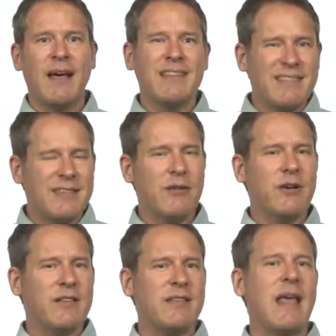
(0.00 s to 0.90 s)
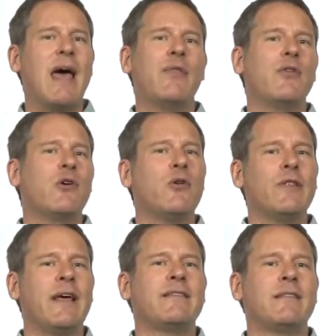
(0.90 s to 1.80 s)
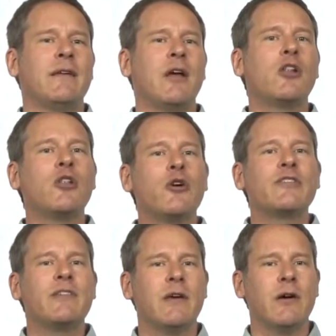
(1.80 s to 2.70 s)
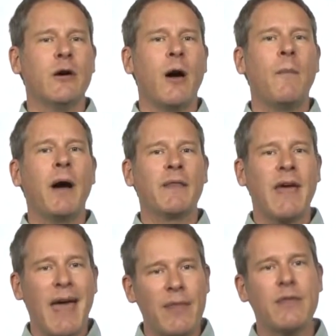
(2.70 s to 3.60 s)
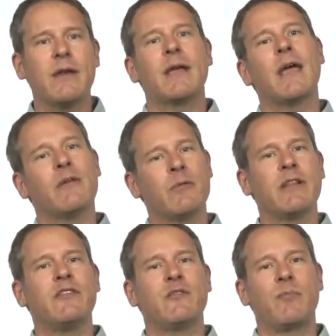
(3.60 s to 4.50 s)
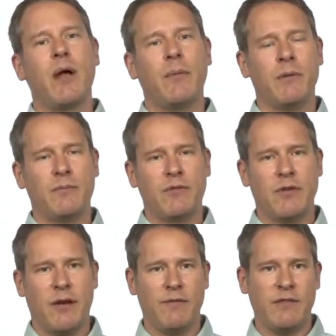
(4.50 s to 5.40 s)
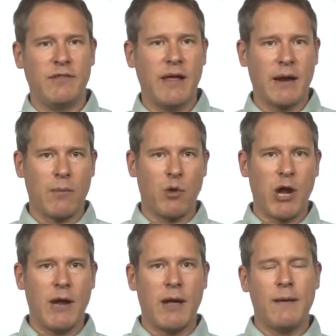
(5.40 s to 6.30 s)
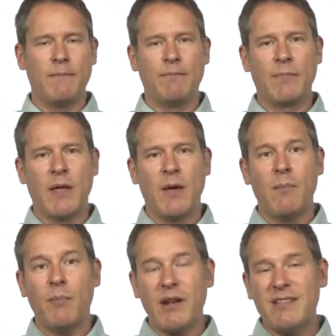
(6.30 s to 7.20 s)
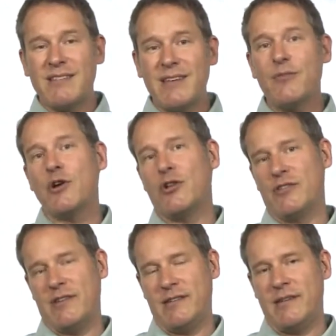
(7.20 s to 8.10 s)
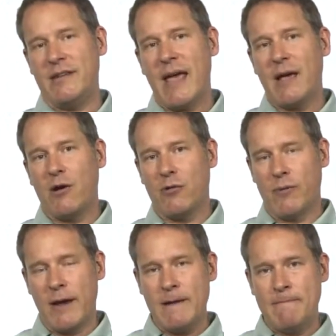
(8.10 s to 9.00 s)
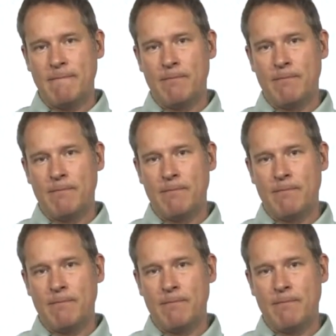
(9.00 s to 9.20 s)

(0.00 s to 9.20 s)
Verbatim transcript: A serious ethical lesson lurks here among the ethnic and religious problems of the Sierra Morena, but it's difficult to disentangle, right?